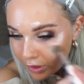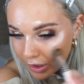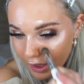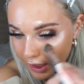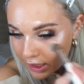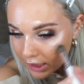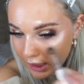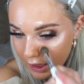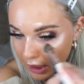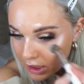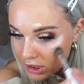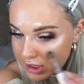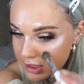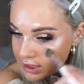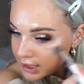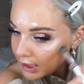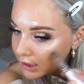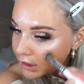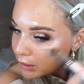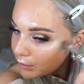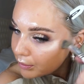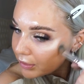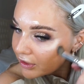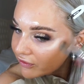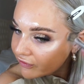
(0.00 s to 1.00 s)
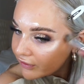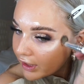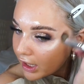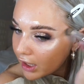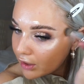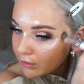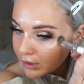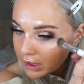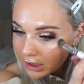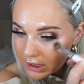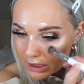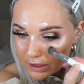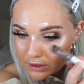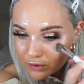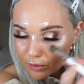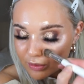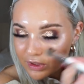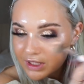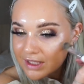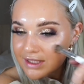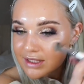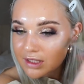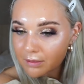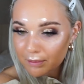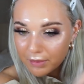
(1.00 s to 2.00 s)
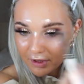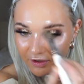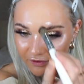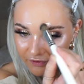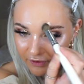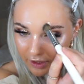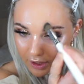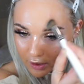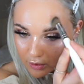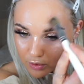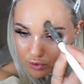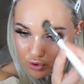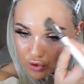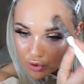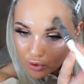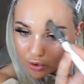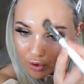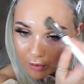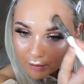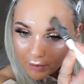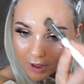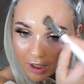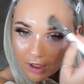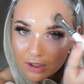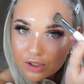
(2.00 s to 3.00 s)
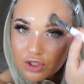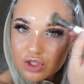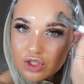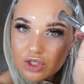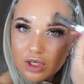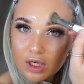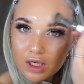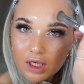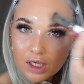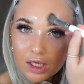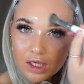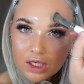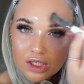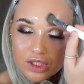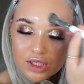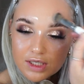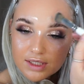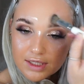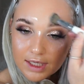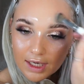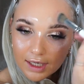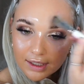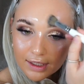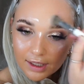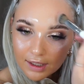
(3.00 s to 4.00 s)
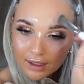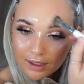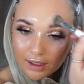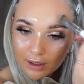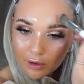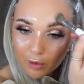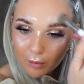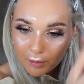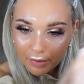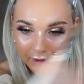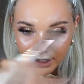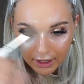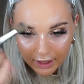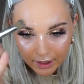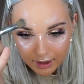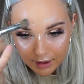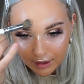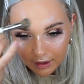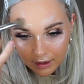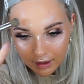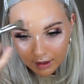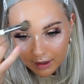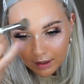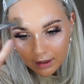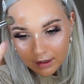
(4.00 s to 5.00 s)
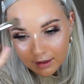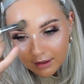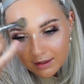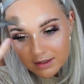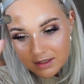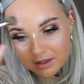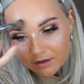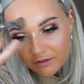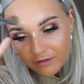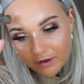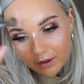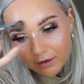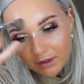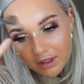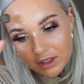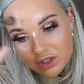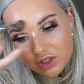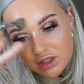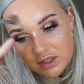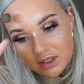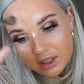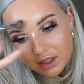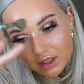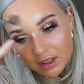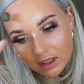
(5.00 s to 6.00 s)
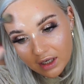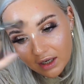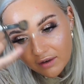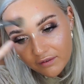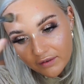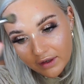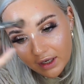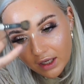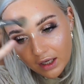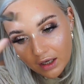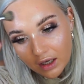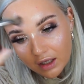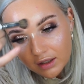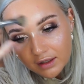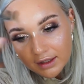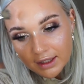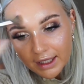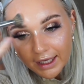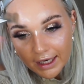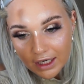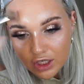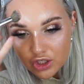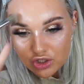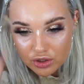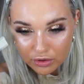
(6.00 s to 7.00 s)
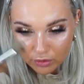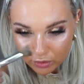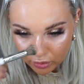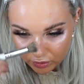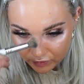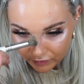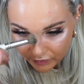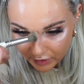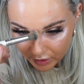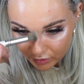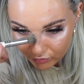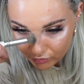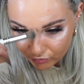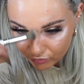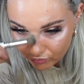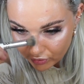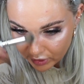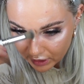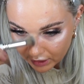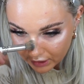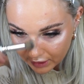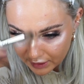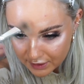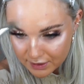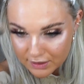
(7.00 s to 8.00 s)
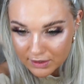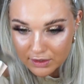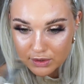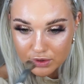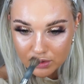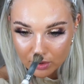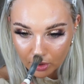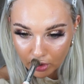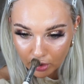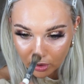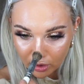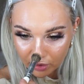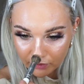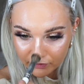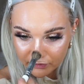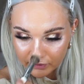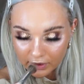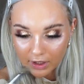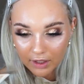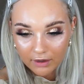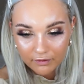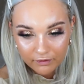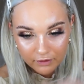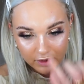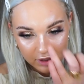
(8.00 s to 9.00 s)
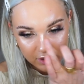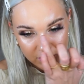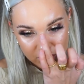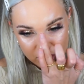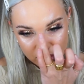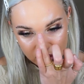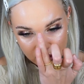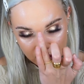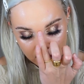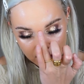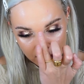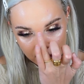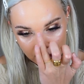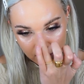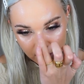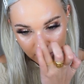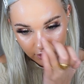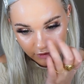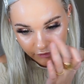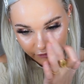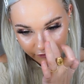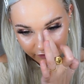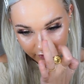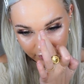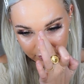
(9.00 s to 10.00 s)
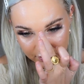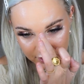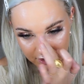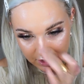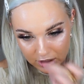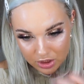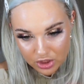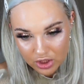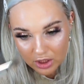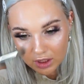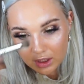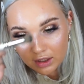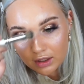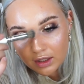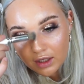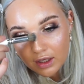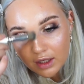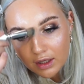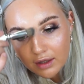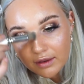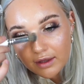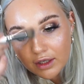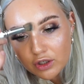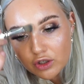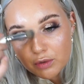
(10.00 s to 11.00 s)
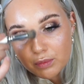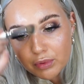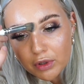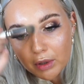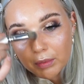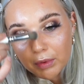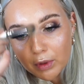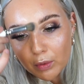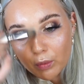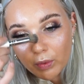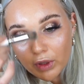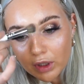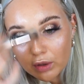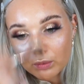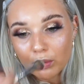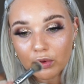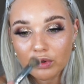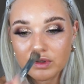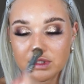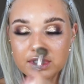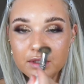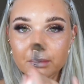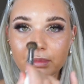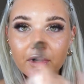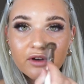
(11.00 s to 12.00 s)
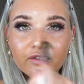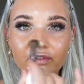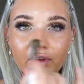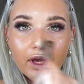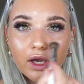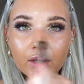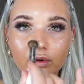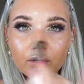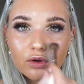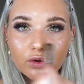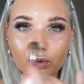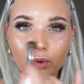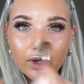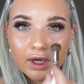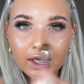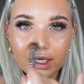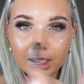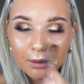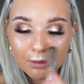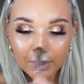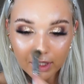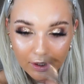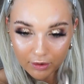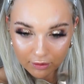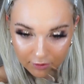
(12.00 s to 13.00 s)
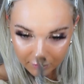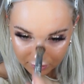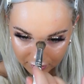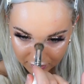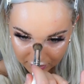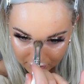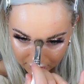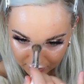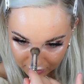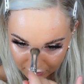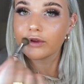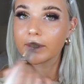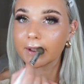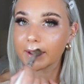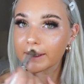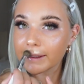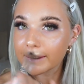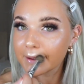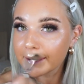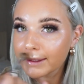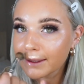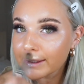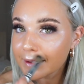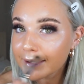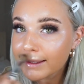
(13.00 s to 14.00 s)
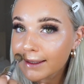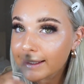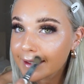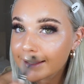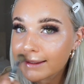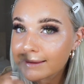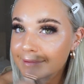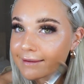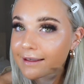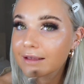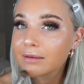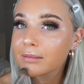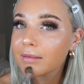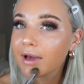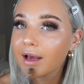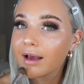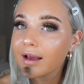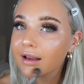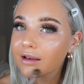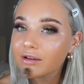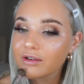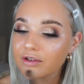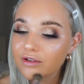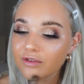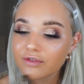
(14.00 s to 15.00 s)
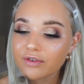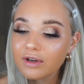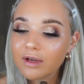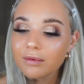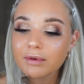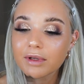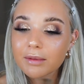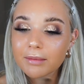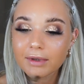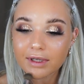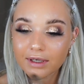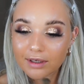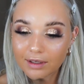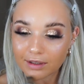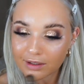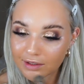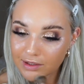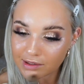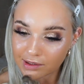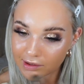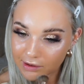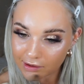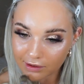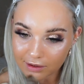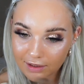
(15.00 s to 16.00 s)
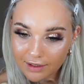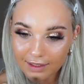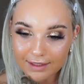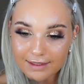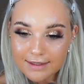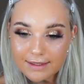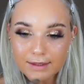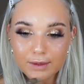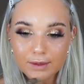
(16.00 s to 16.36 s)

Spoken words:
And then I just kind of buff it out. Now you don't need to buff it out too much, just kind of a little bit, because your foundation's going to cover it. Unless you're going for a really soft coverage of foundation, then you probably will want to buff it out quite an amount. So you're going to look like the Tin Man just for a wee minute or two. That's